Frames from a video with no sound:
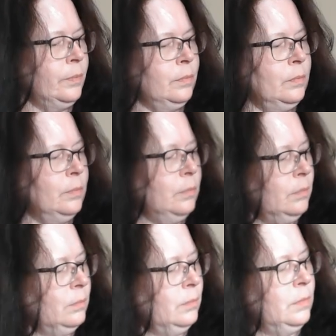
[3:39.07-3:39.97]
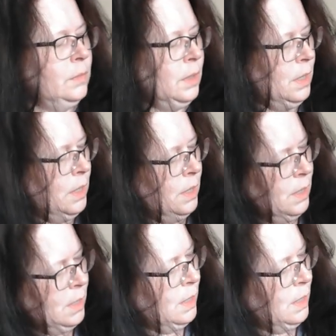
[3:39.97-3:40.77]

(silence)